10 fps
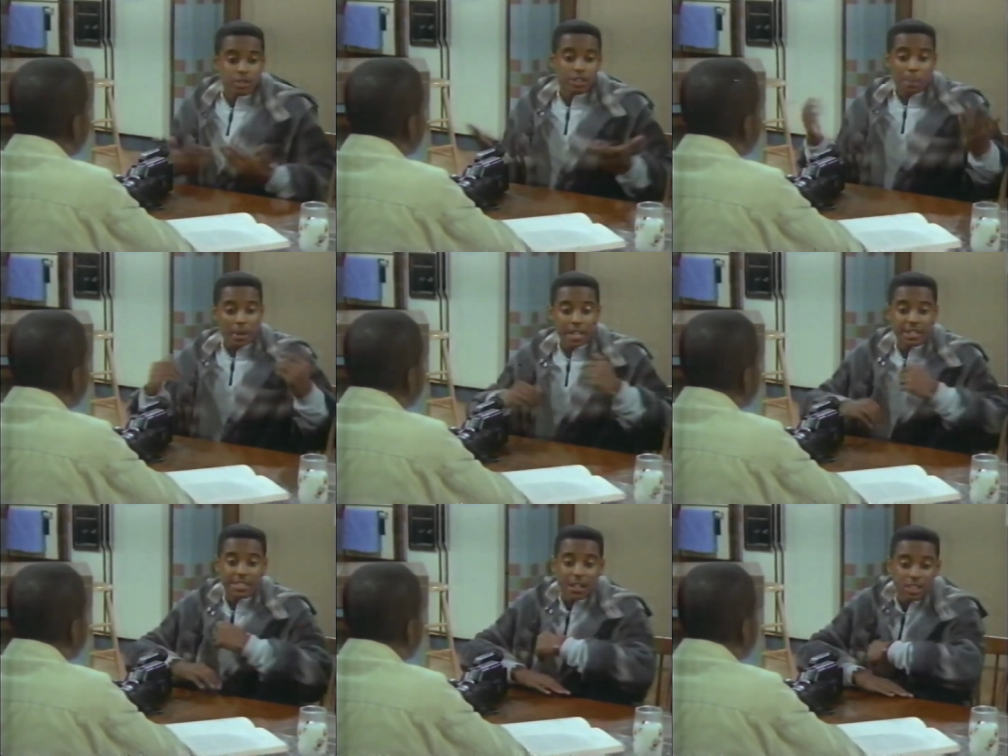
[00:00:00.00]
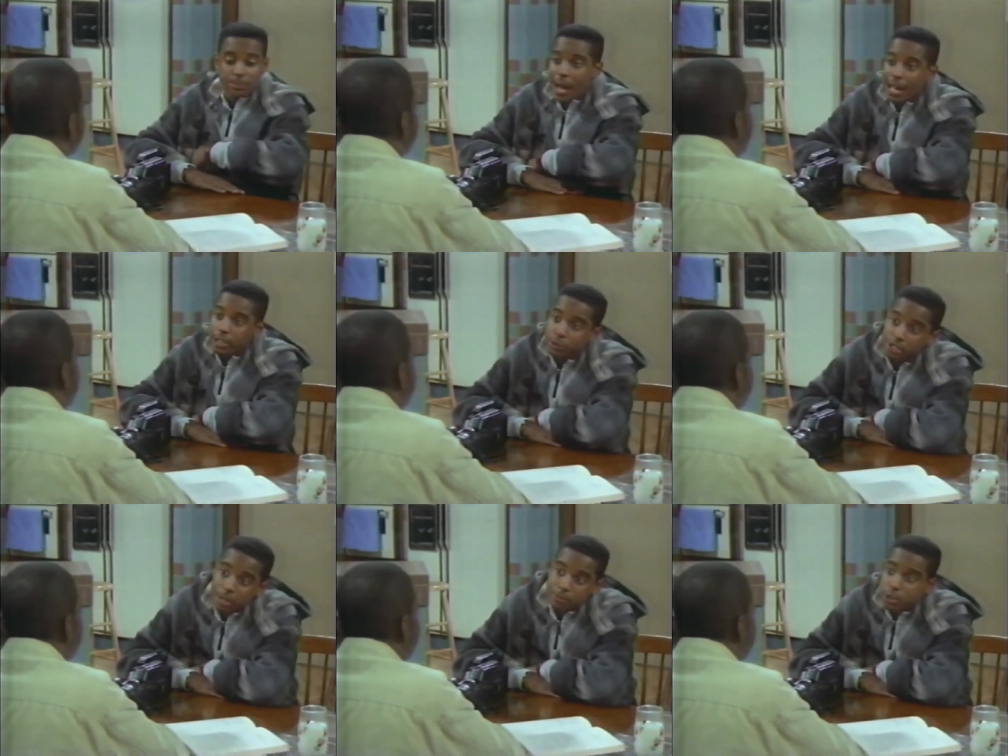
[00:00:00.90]
someone in this house is bound to do
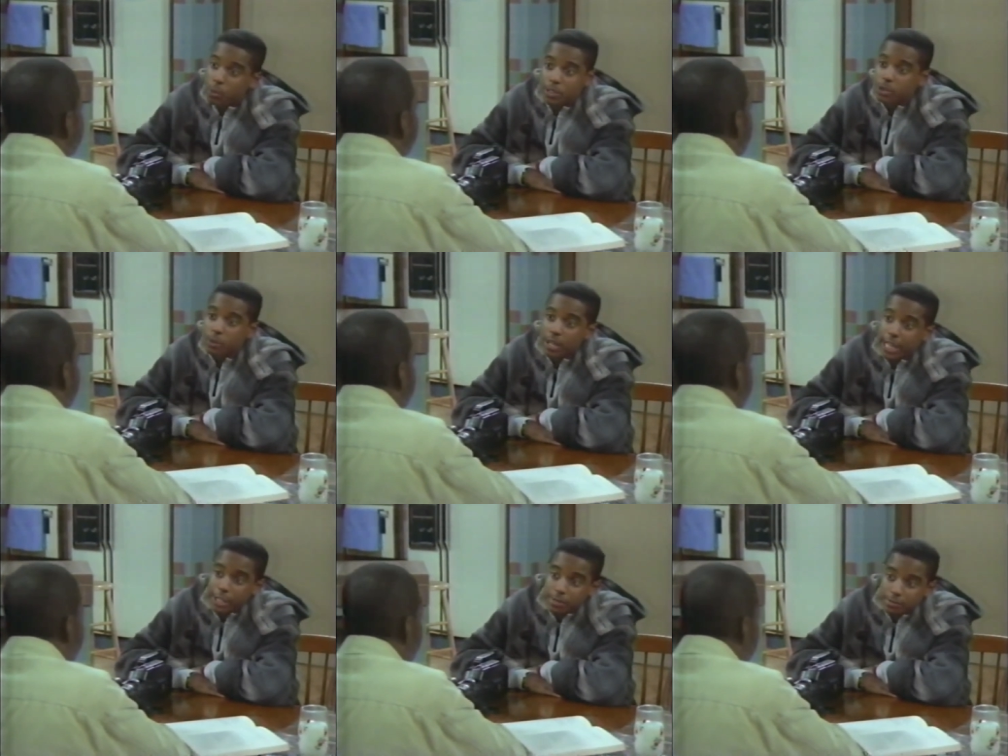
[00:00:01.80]
something stupid sooner or later.